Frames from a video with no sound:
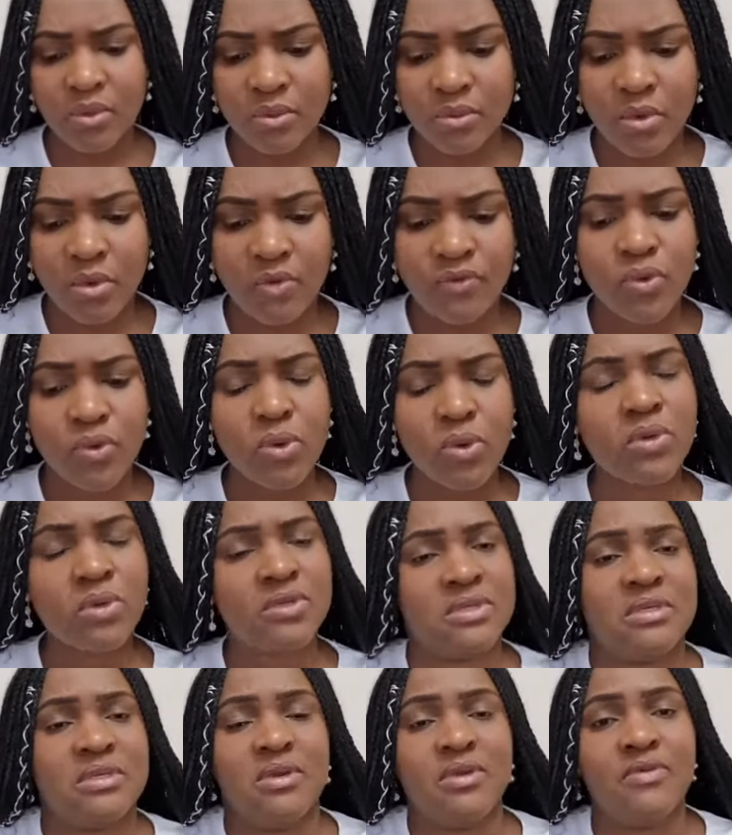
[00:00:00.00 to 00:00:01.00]
of
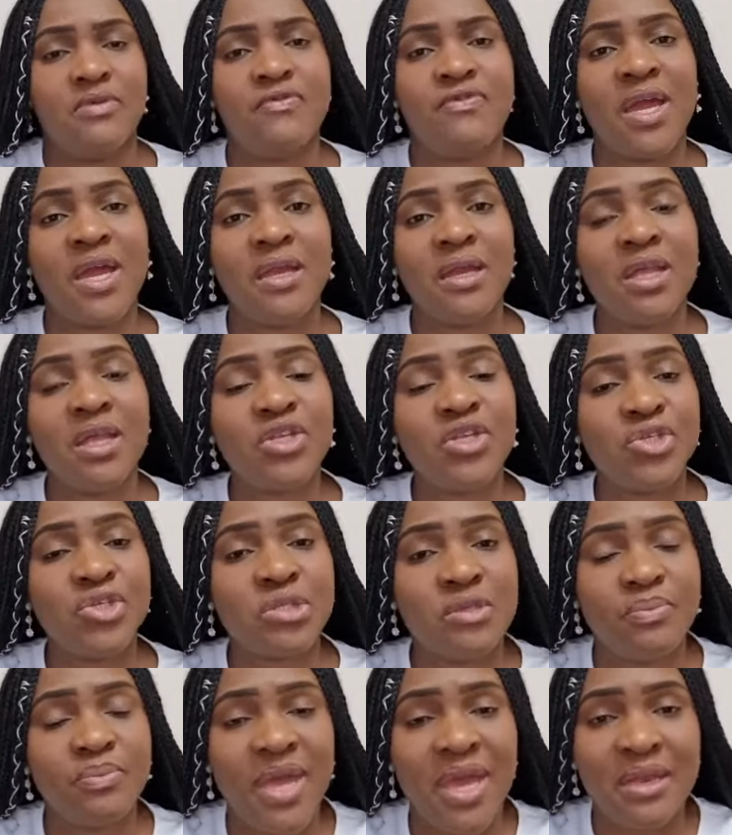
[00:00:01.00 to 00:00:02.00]
course, financial
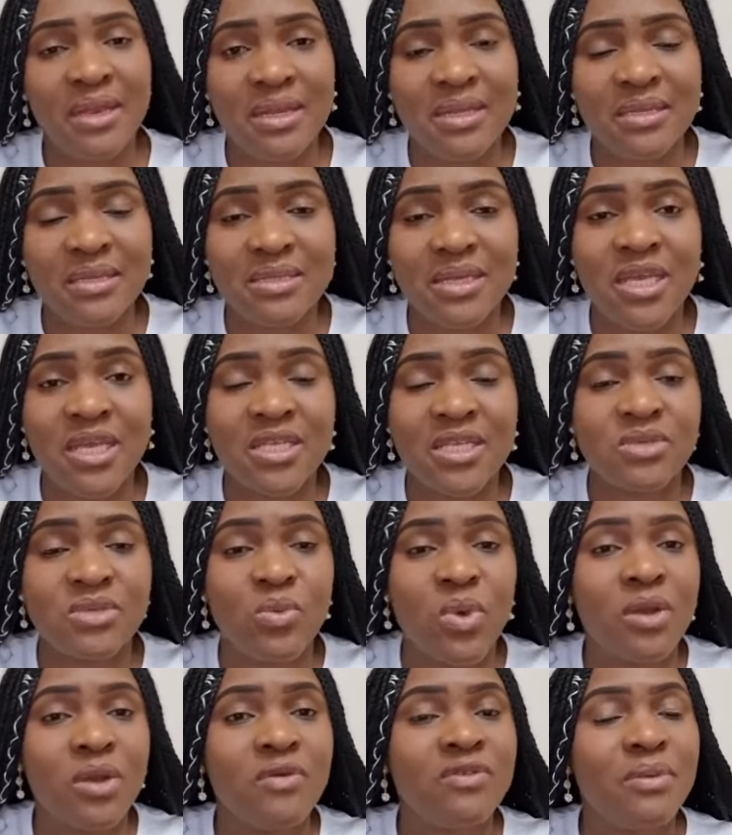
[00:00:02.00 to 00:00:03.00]
dependence is
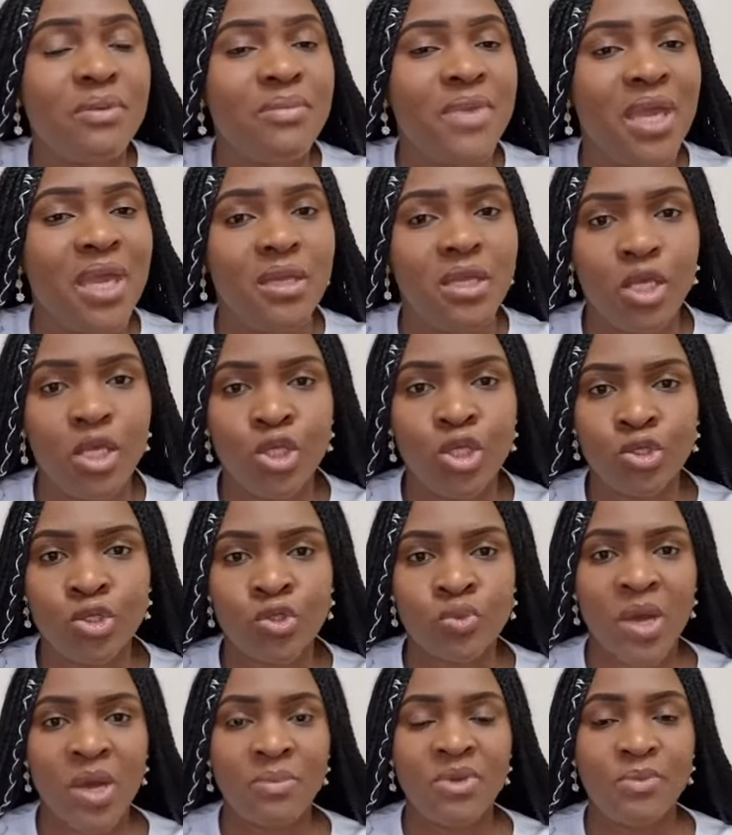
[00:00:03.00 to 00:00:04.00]
one of the main issues
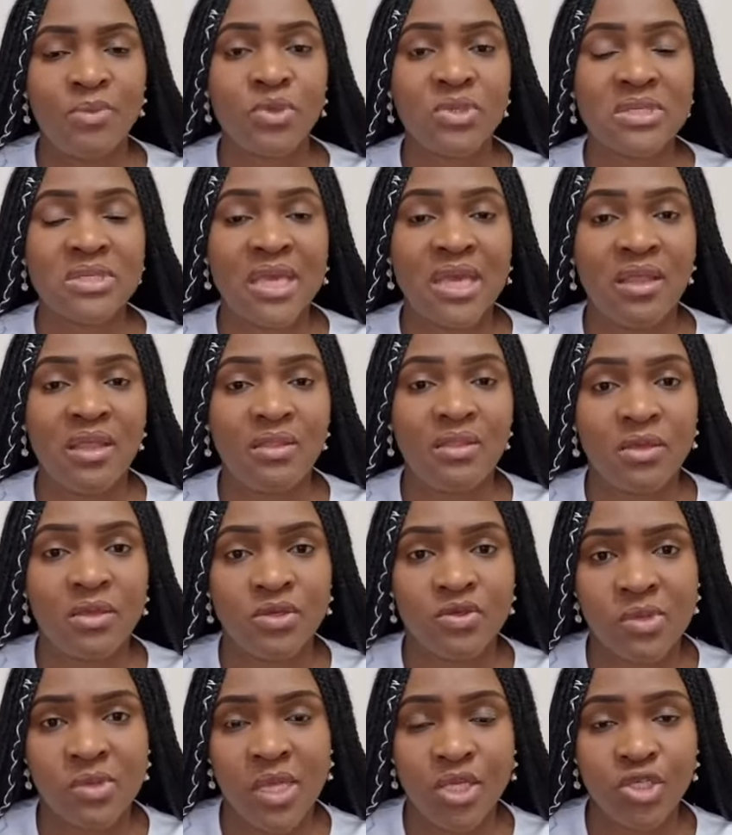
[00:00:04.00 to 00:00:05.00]
why people stay in
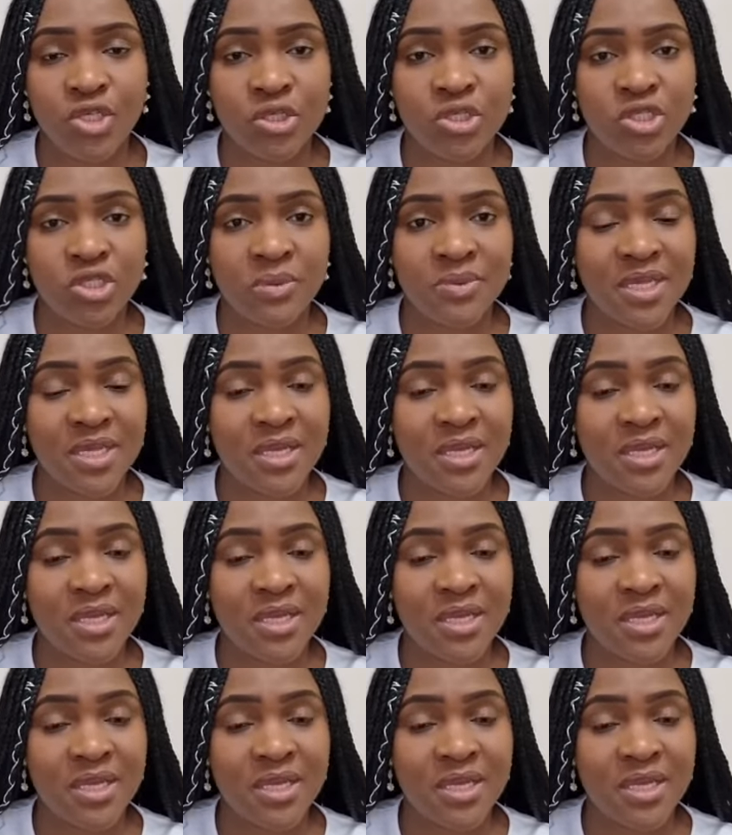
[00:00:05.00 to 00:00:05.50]
these relationships.